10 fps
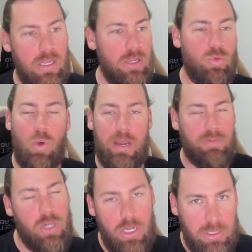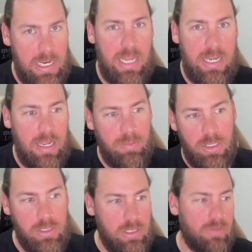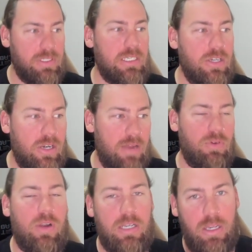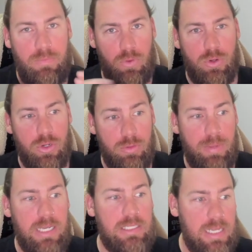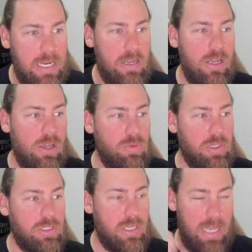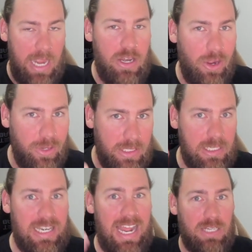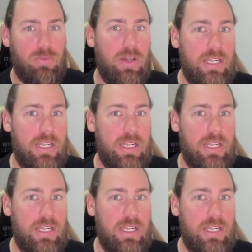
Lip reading: whatever else out there, because obviously not everyone can afford a good PC, which they know this, and that's why they're